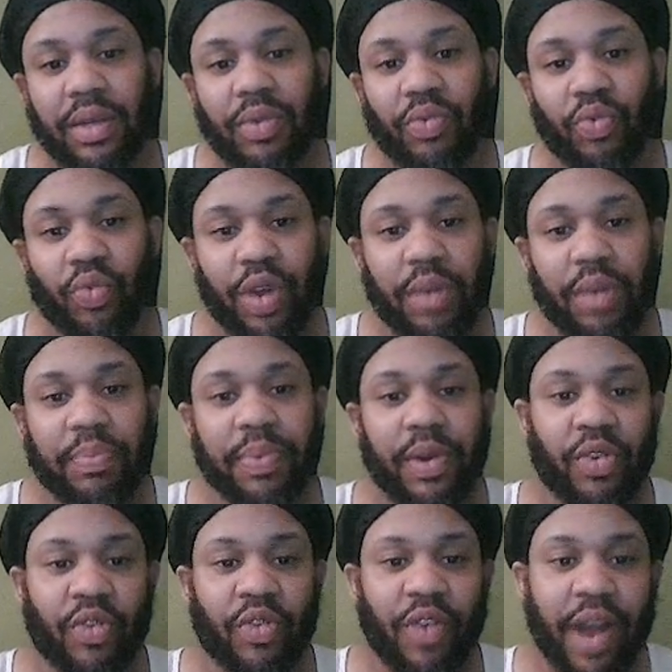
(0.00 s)
Rip
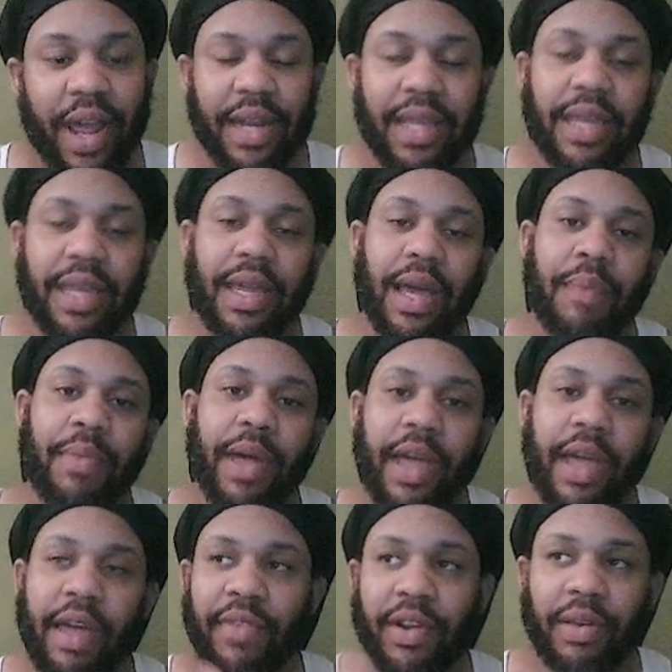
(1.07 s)
Granny. I'm gonna
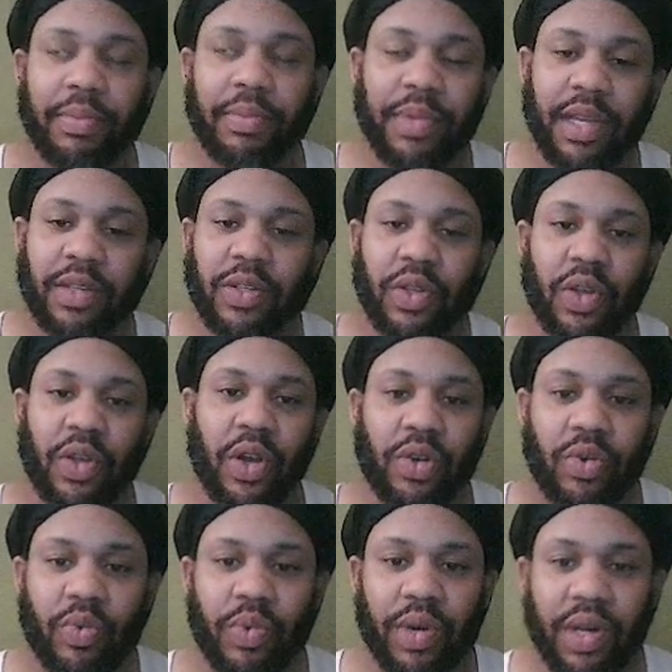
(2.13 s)
have it up there so y'all
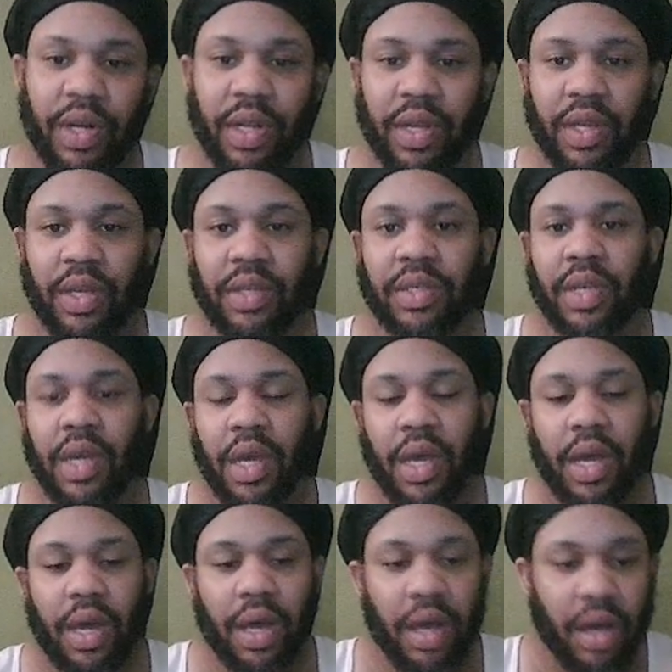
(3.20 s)
know what it is.
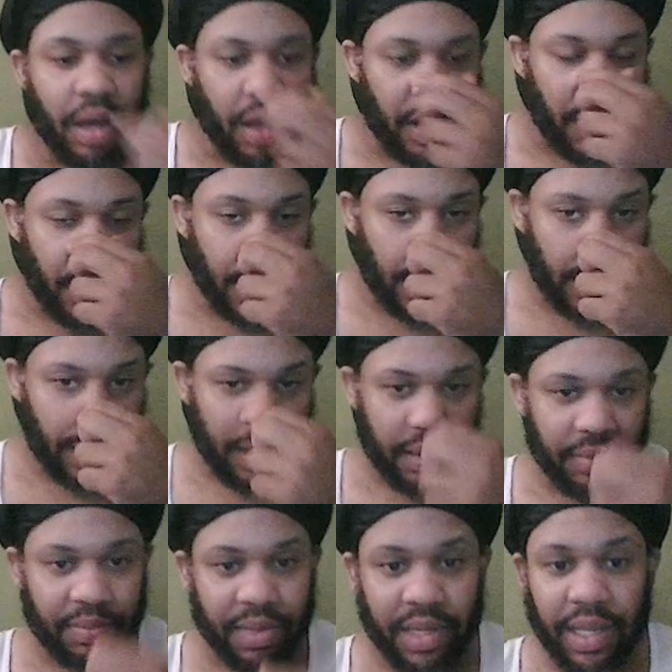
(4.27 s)
Uh,
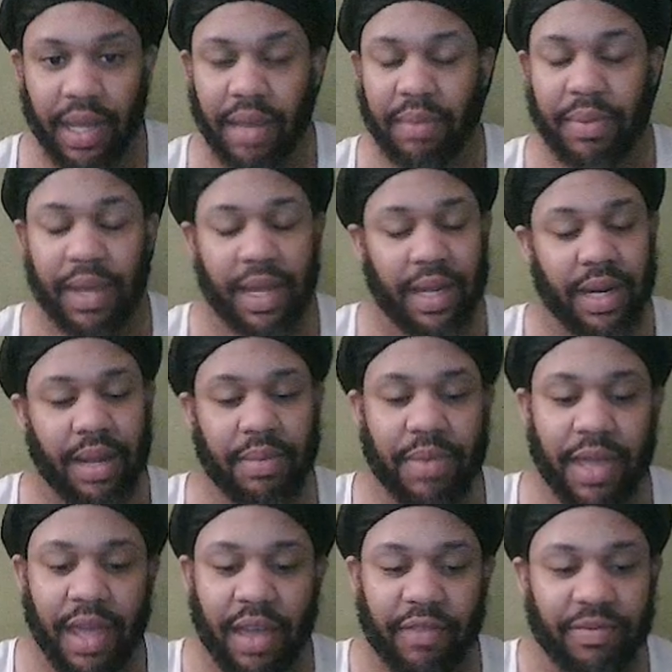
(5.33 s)
but yeah, man, they
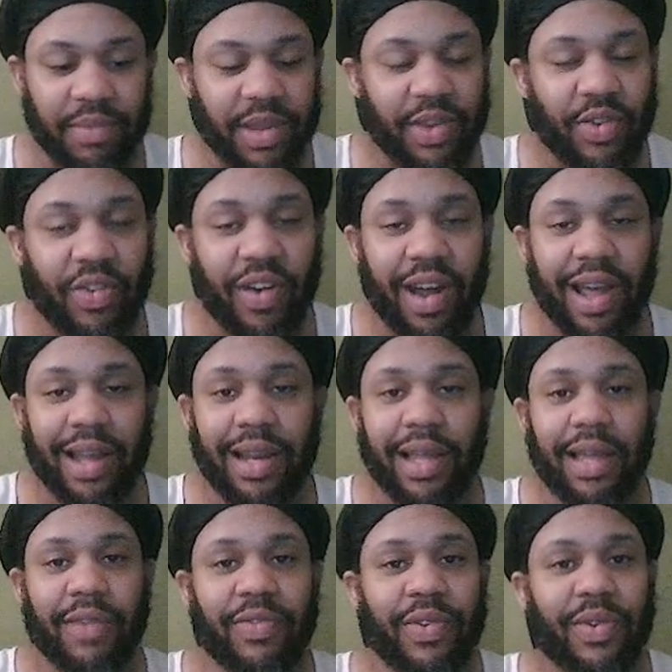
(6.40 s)
be having me crying
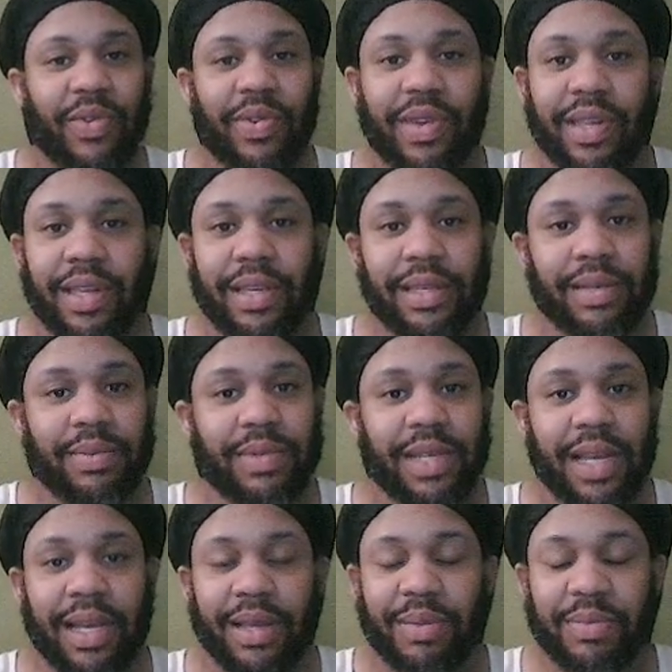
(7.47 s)
laughing on here
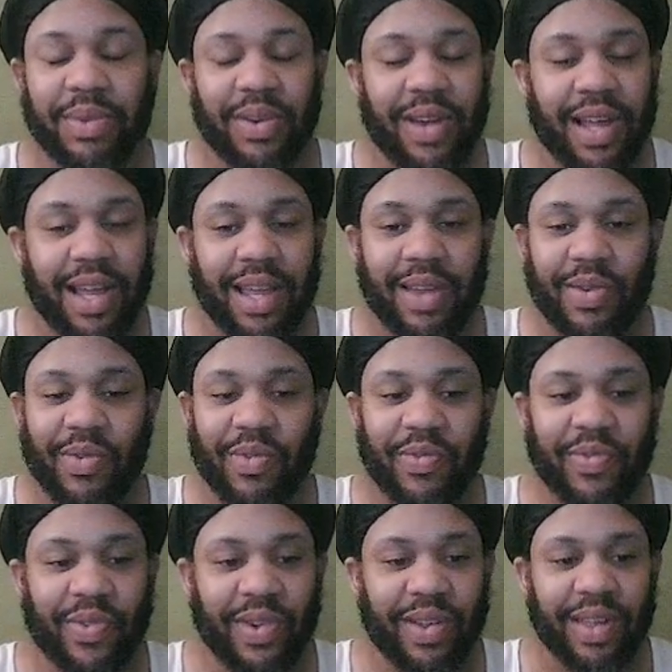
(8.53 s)
sometimes, bro. I ain't gonna
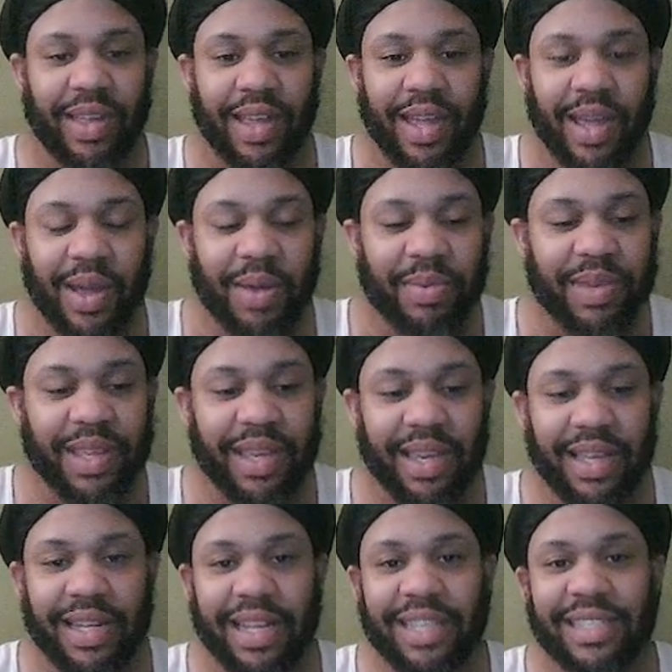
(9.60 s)
front. But
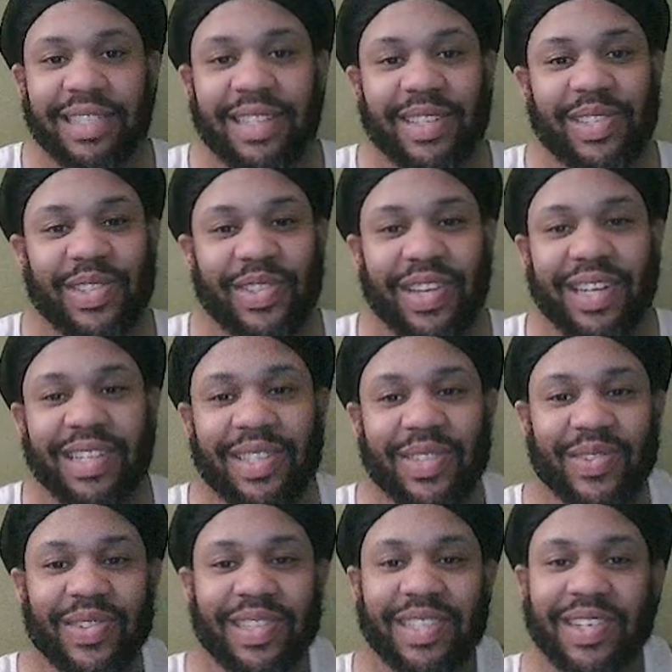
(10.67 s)
yeah, let's jump straight
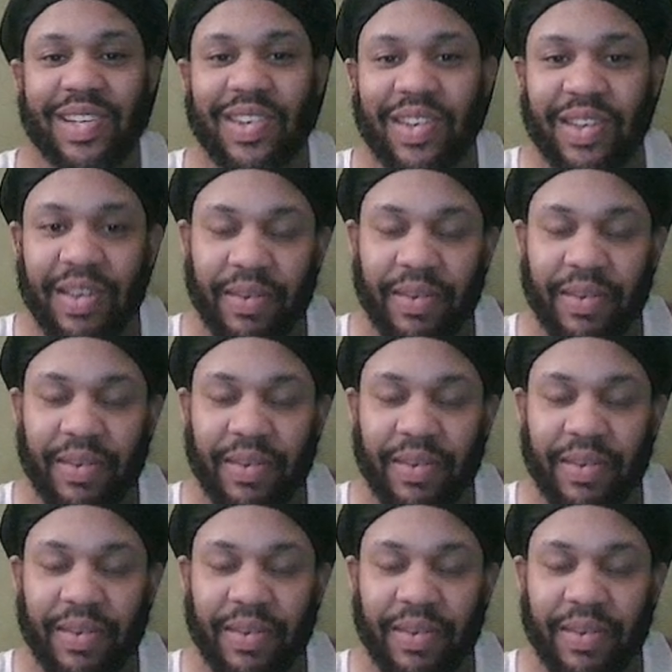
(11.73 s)
into it, y'all.